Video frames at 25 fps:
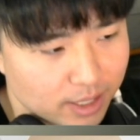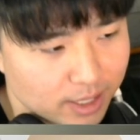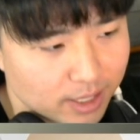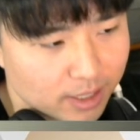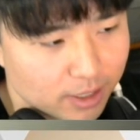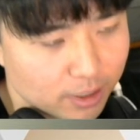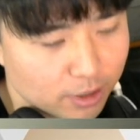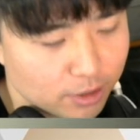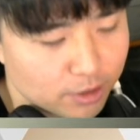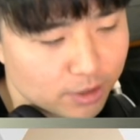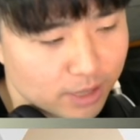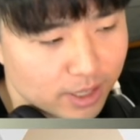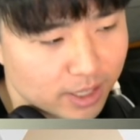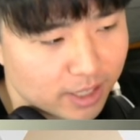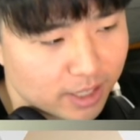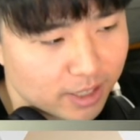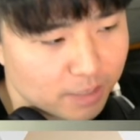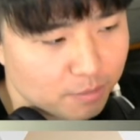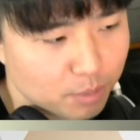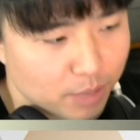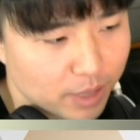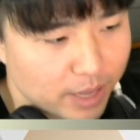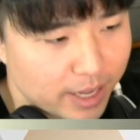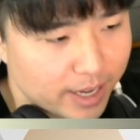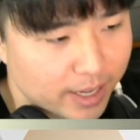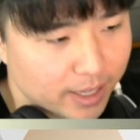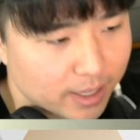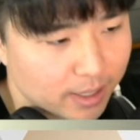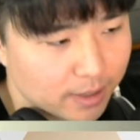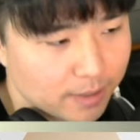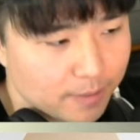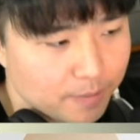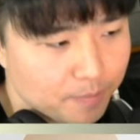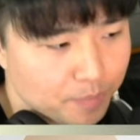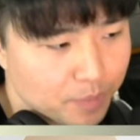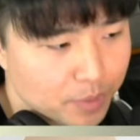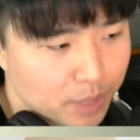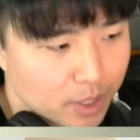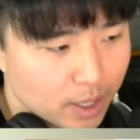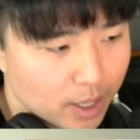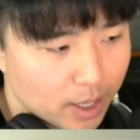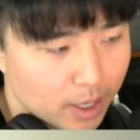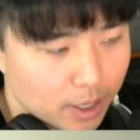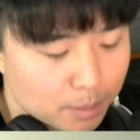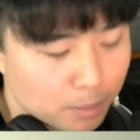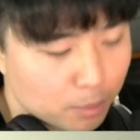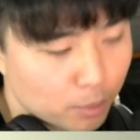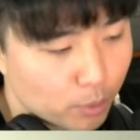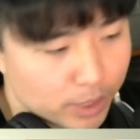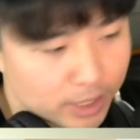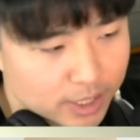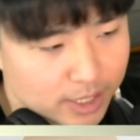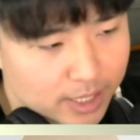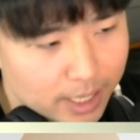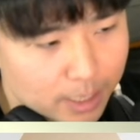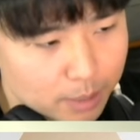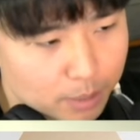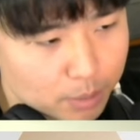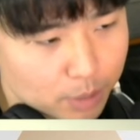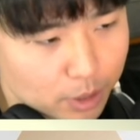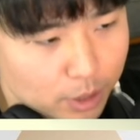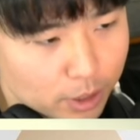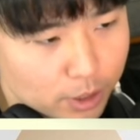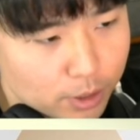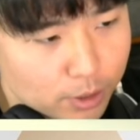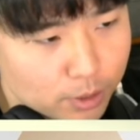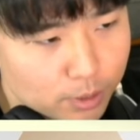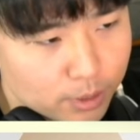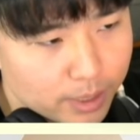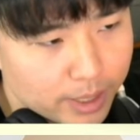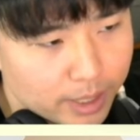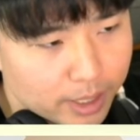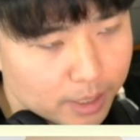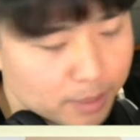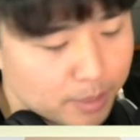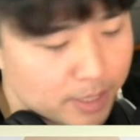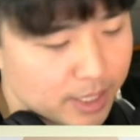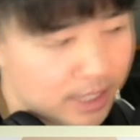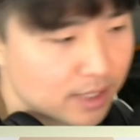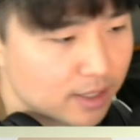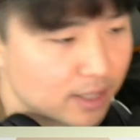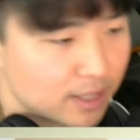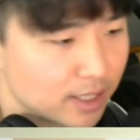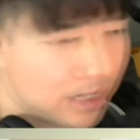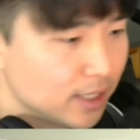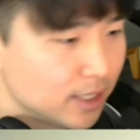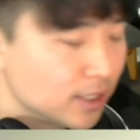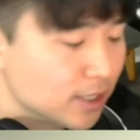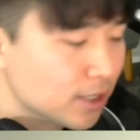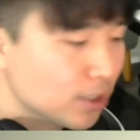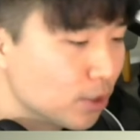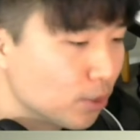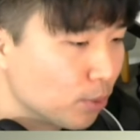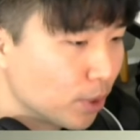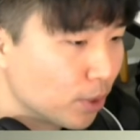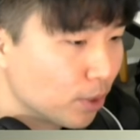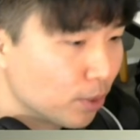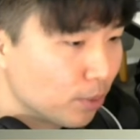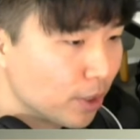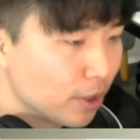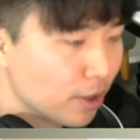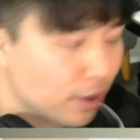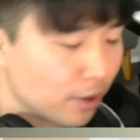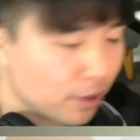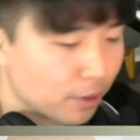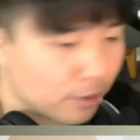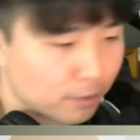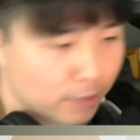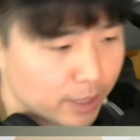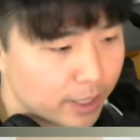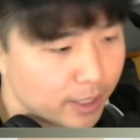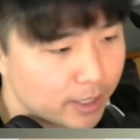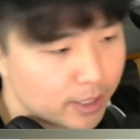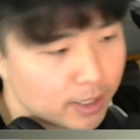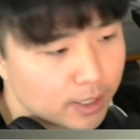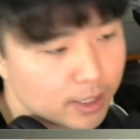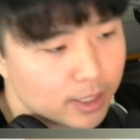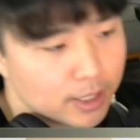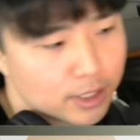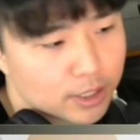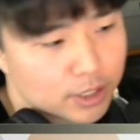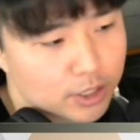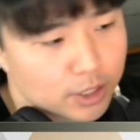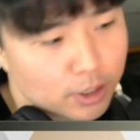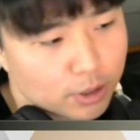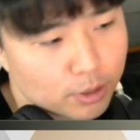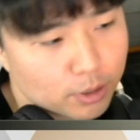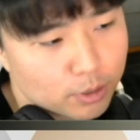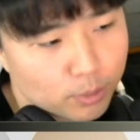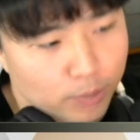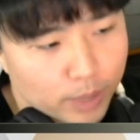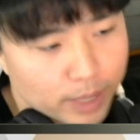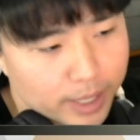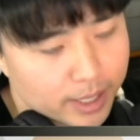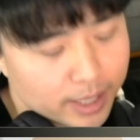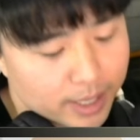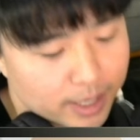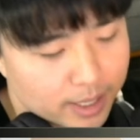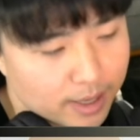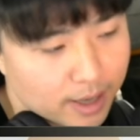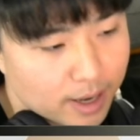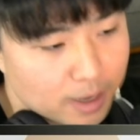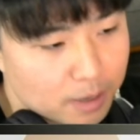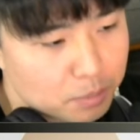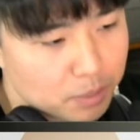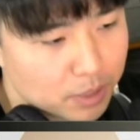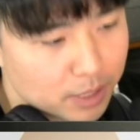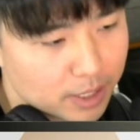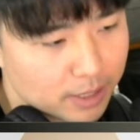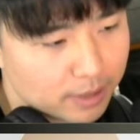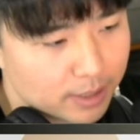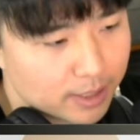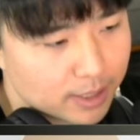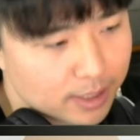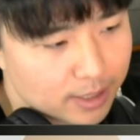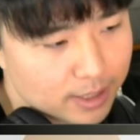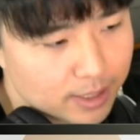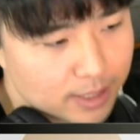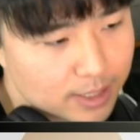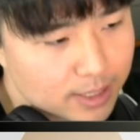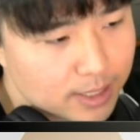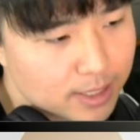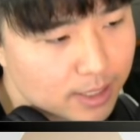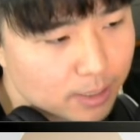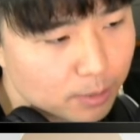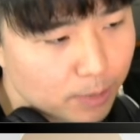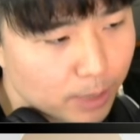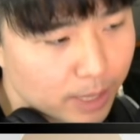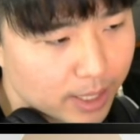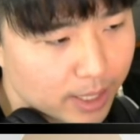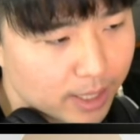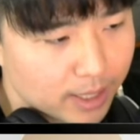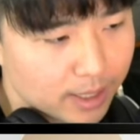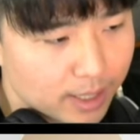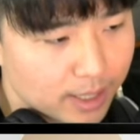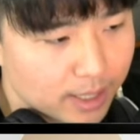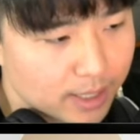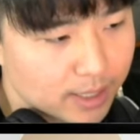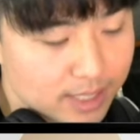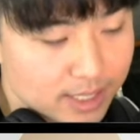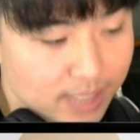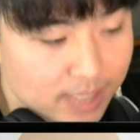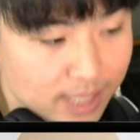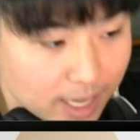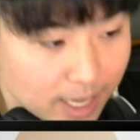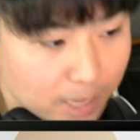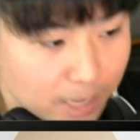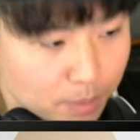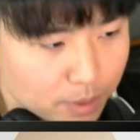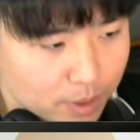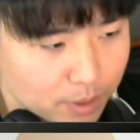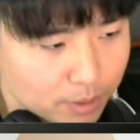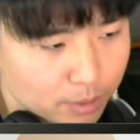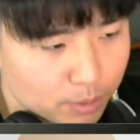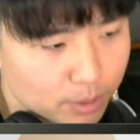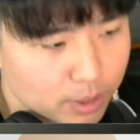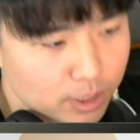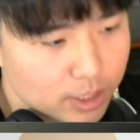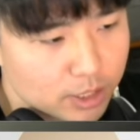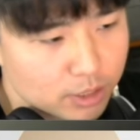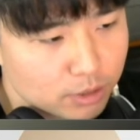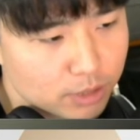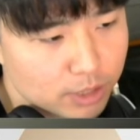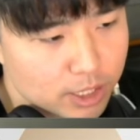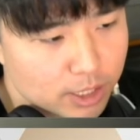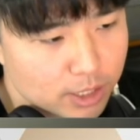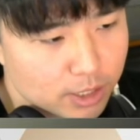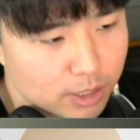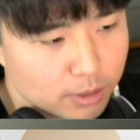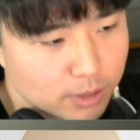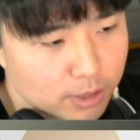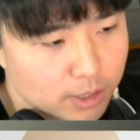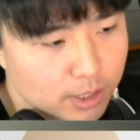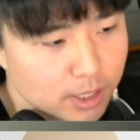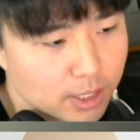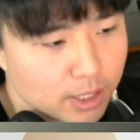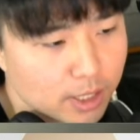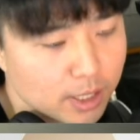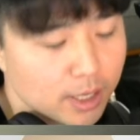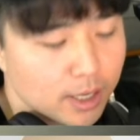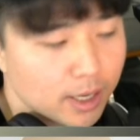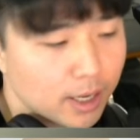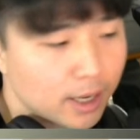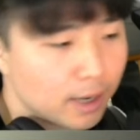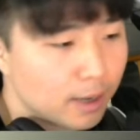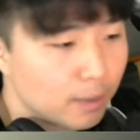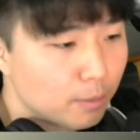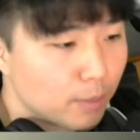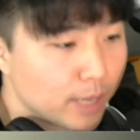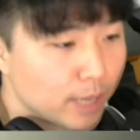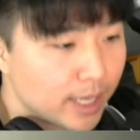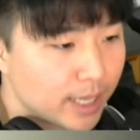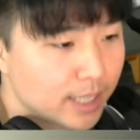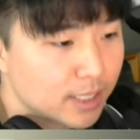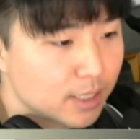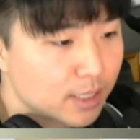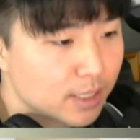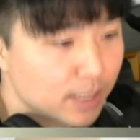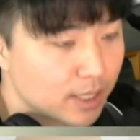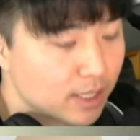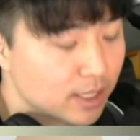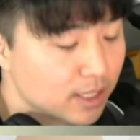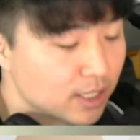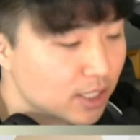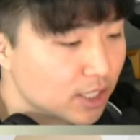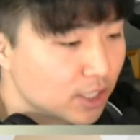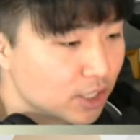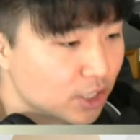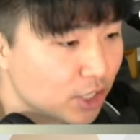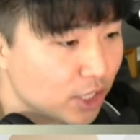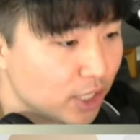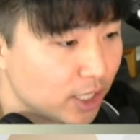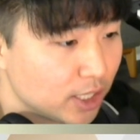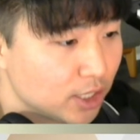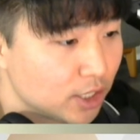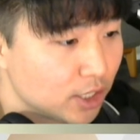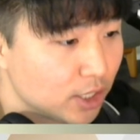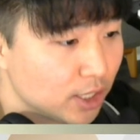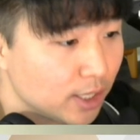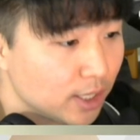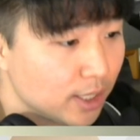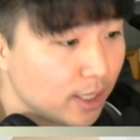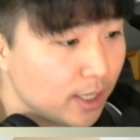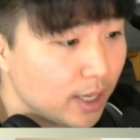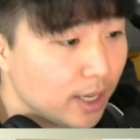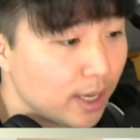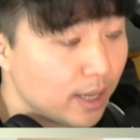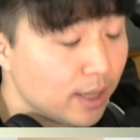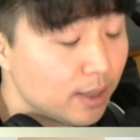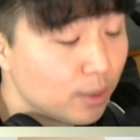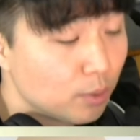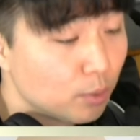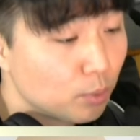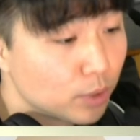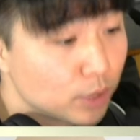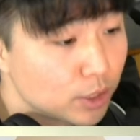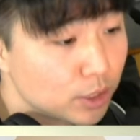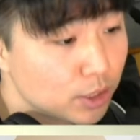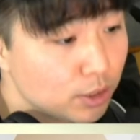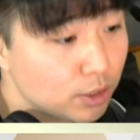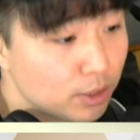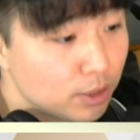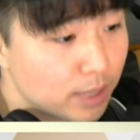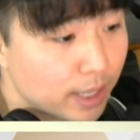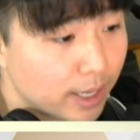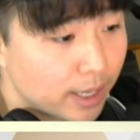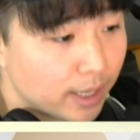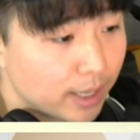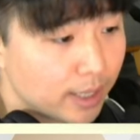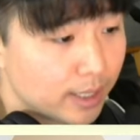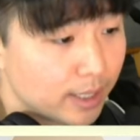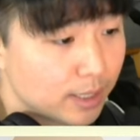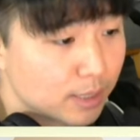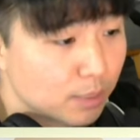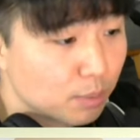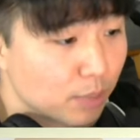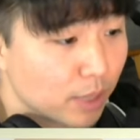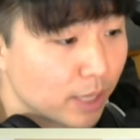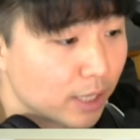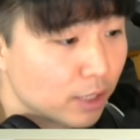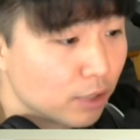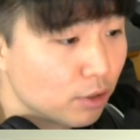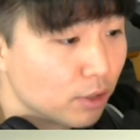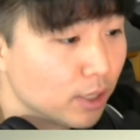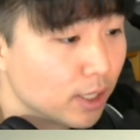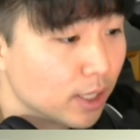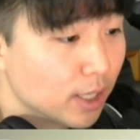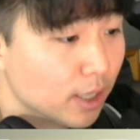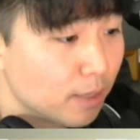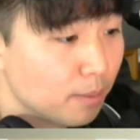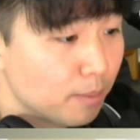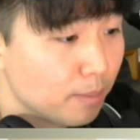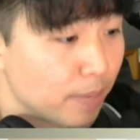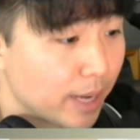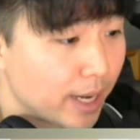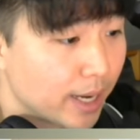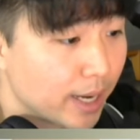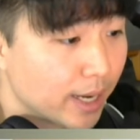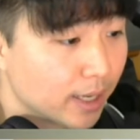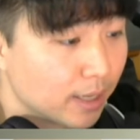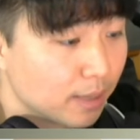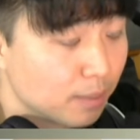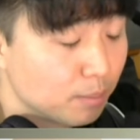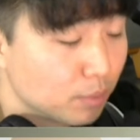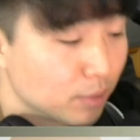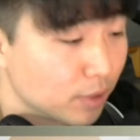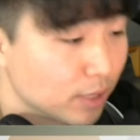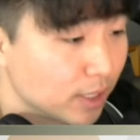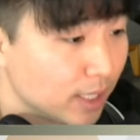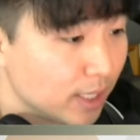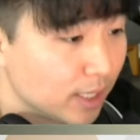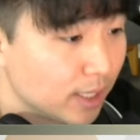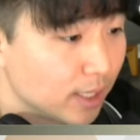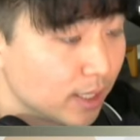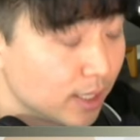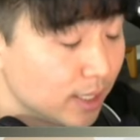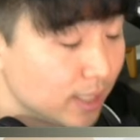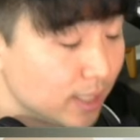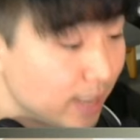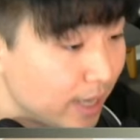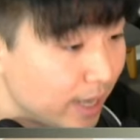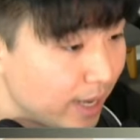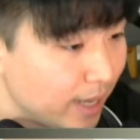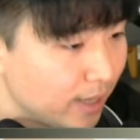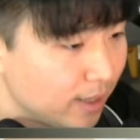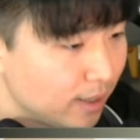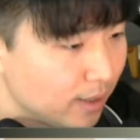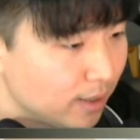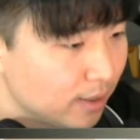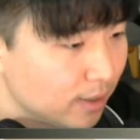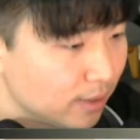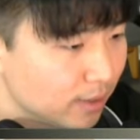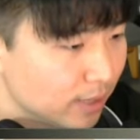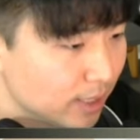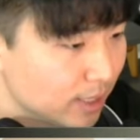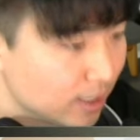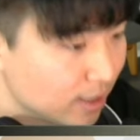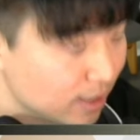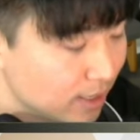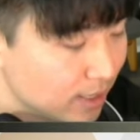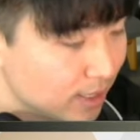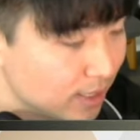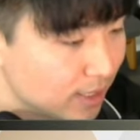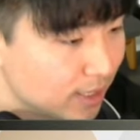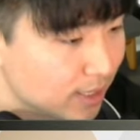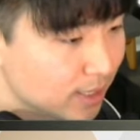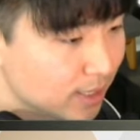other than give black points down below and amazing thickness to work with on the right. So white cannot play like this. White cannot escape with these 3 stones. White has to make this exchange. And then once you do that, as black, you can come back and play a net like this.